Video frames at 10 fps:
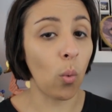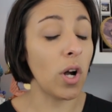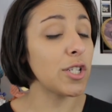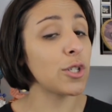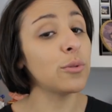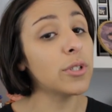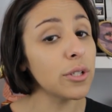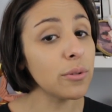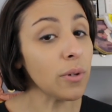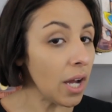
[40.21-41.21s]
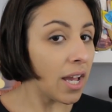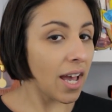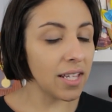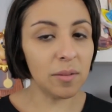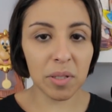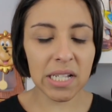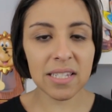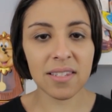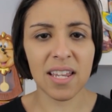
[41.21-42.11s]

what to do in a place.